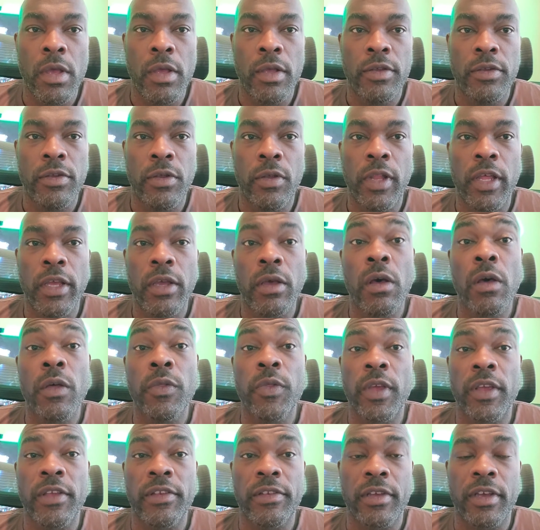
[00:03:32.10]
So like all
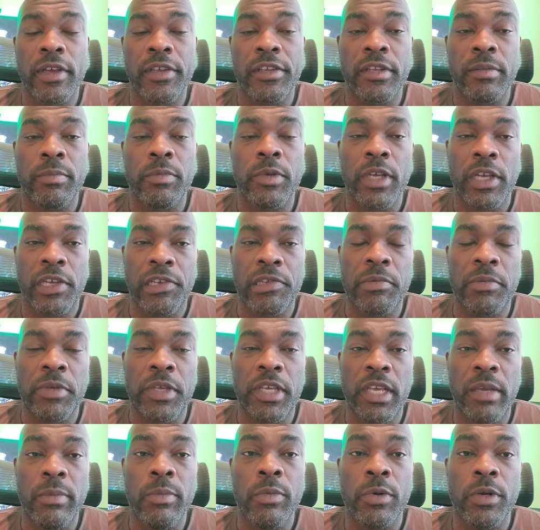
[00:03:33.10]
things custom
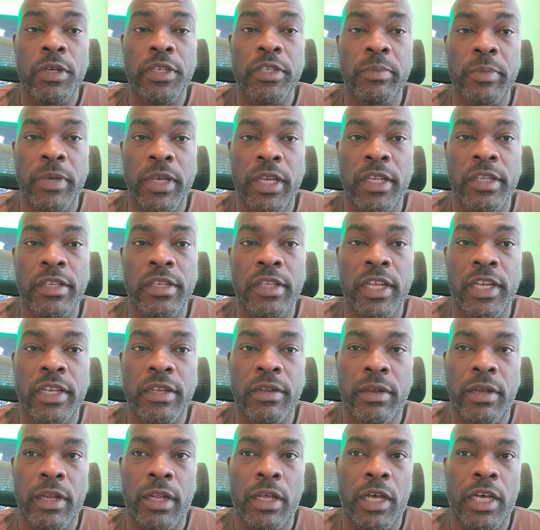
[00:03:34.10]
keyboards means that
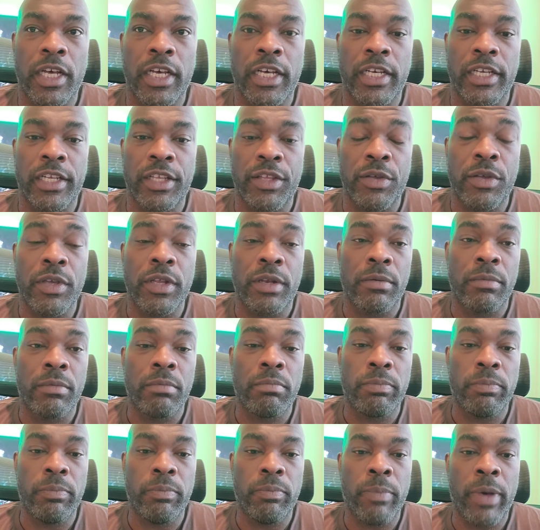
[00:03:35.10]
you can
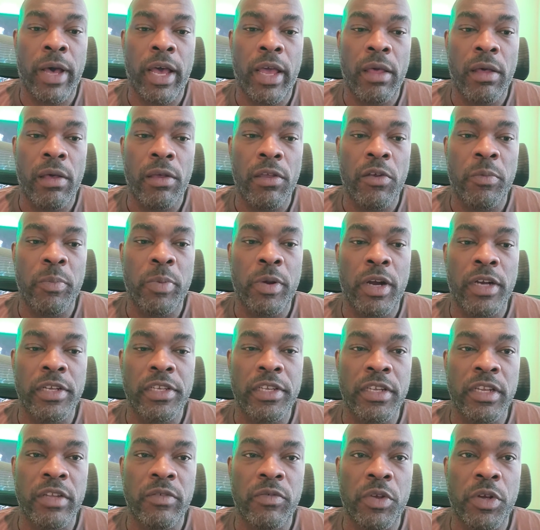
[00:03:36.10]
buy all your parts
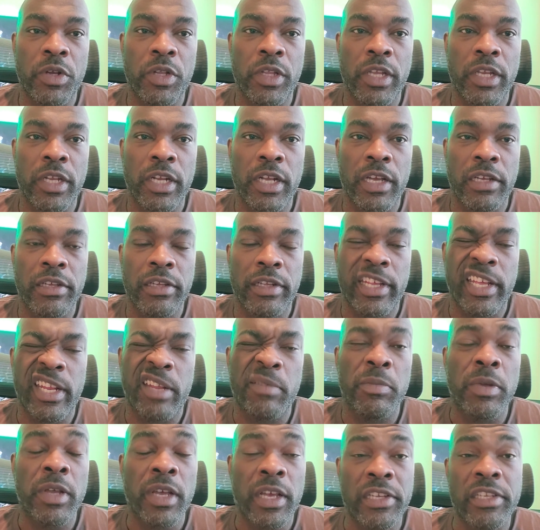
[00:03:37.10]
individually and get
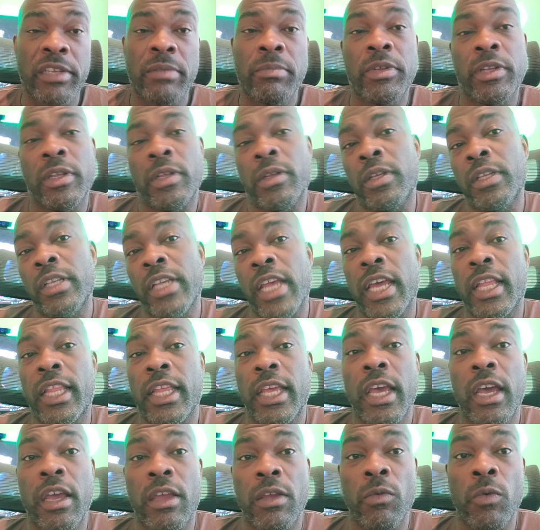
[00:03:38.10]
them custom to
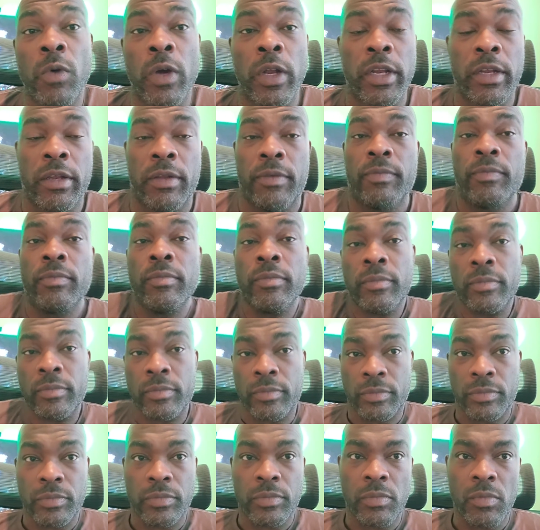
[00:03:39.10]
exactly how you want it,
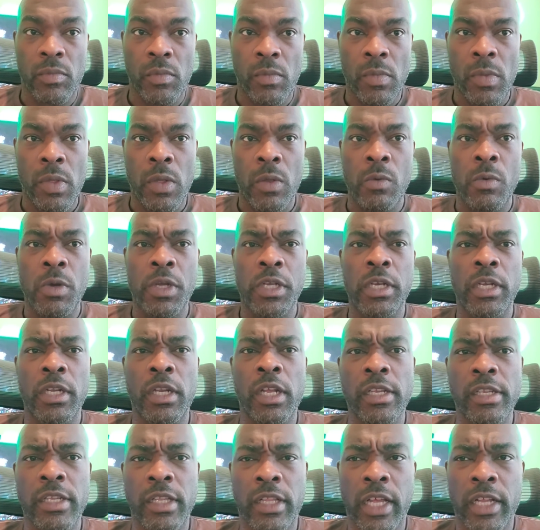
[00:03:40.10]
which
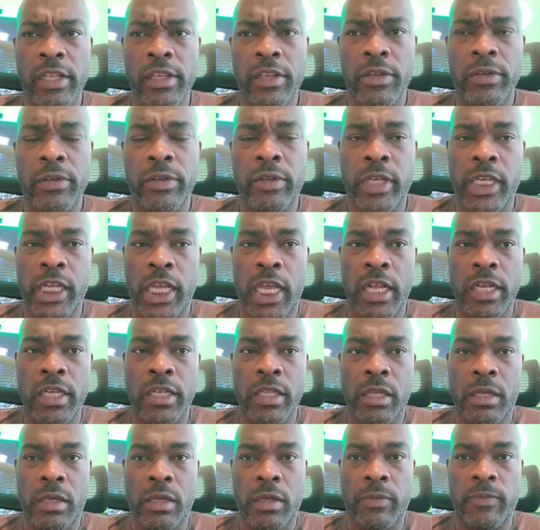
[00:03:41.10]
does a lot to change
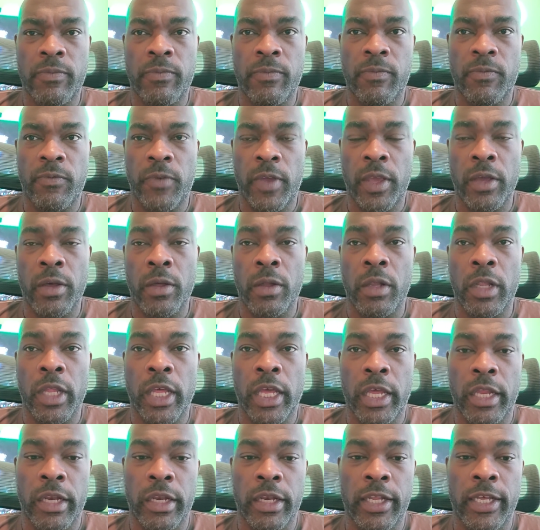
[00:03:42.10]
the feel
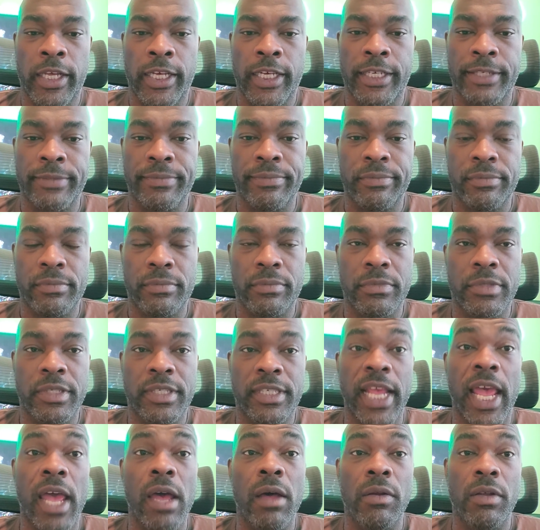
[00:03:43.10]
and
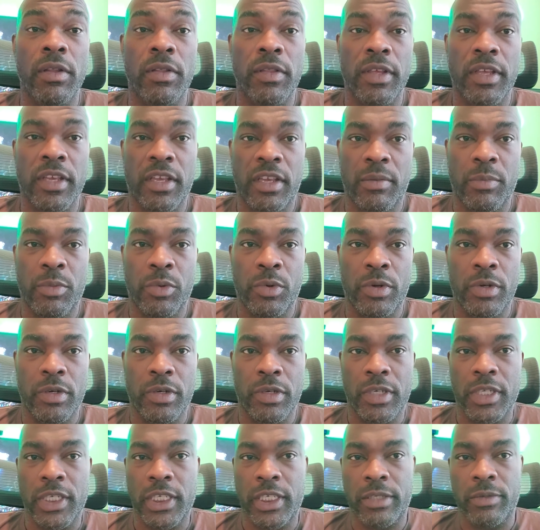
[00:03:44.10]
sound of the keyboard,
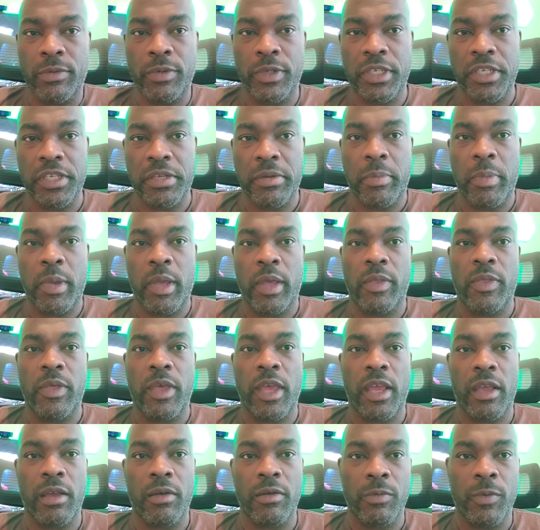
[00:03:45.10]
which is a big
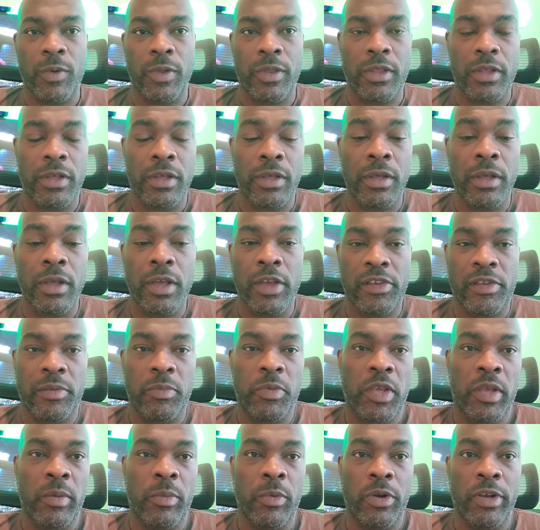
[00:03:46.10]
thing with the custom
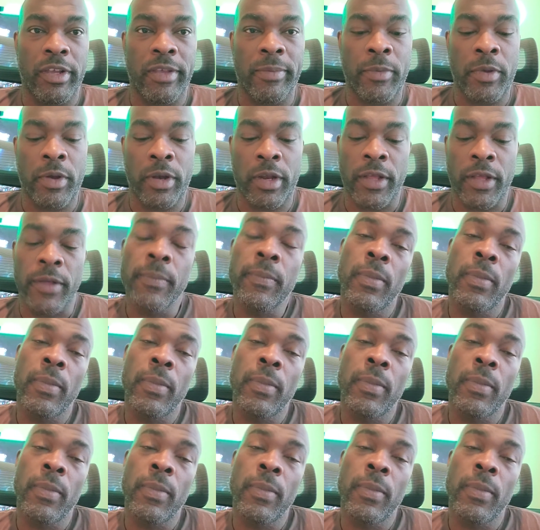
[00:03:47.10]
keyboard community.